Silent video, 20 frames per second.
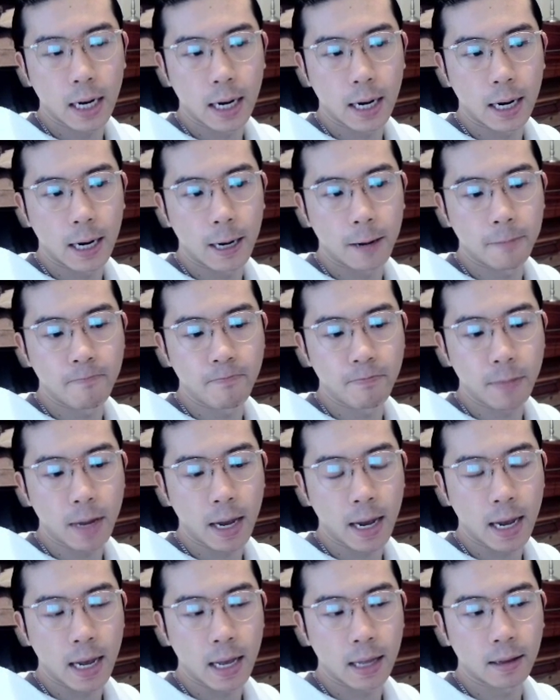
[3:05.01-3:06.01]
And
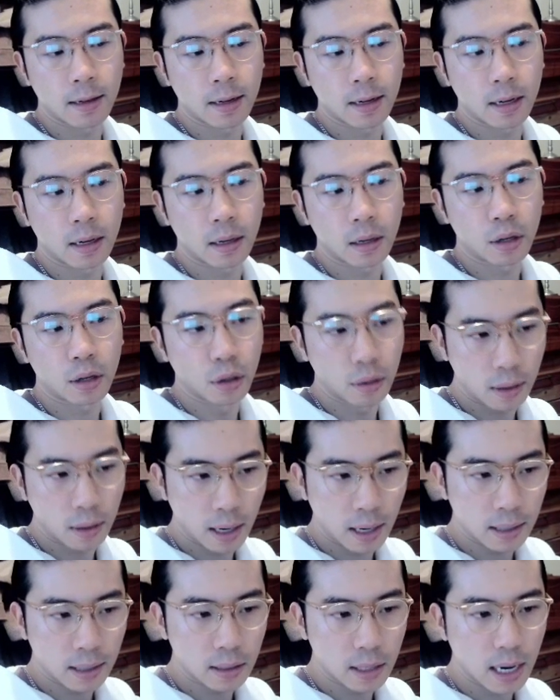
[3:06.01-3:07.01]
good
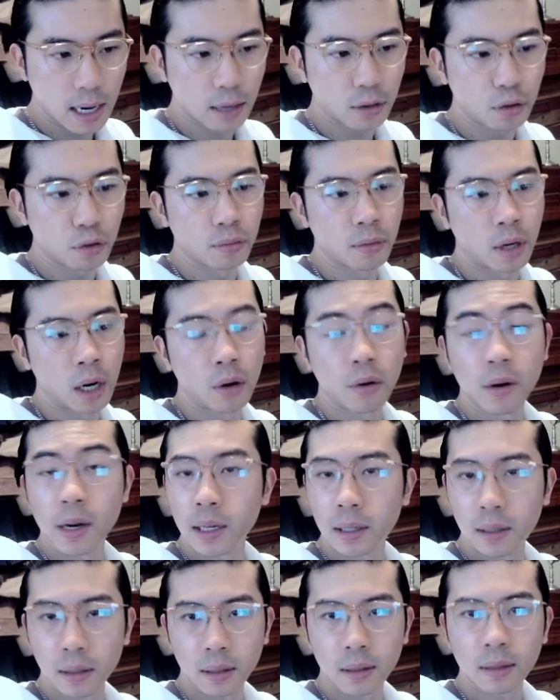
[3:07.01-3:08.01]
thing is that tomorrow
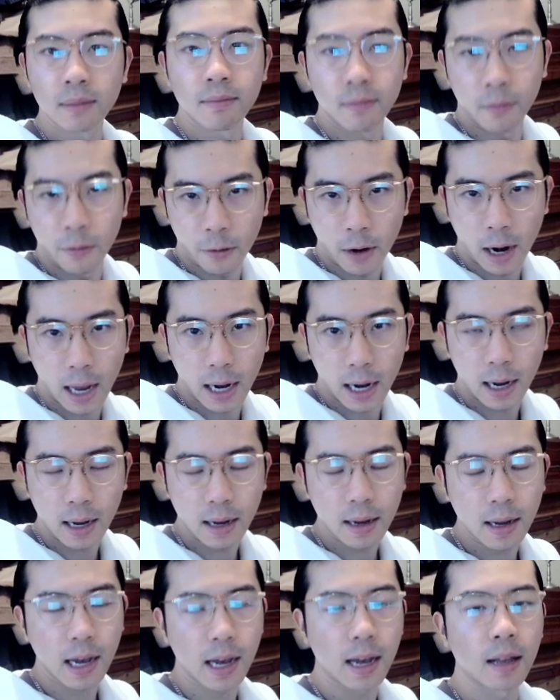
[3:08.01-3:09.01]
is
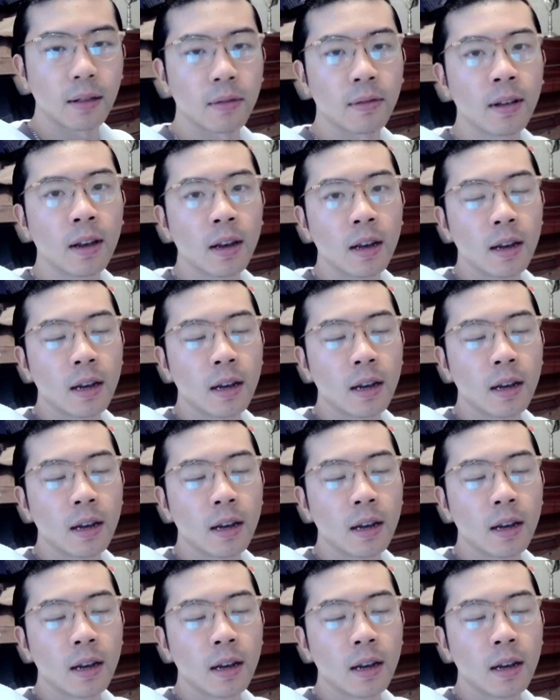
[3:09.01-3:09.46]
Friday, and